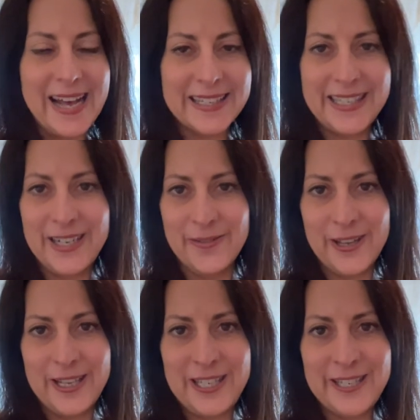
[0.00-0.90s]
I'll see you
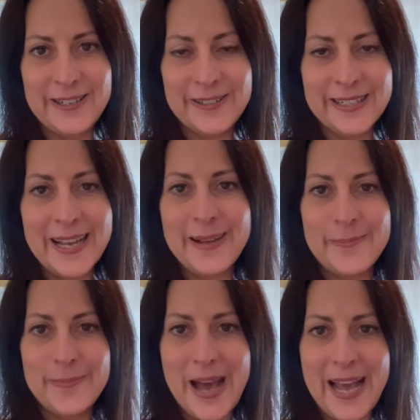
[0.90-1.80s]
really soon.
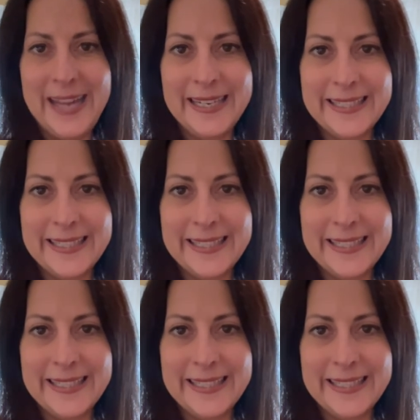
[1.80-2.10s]
Bye.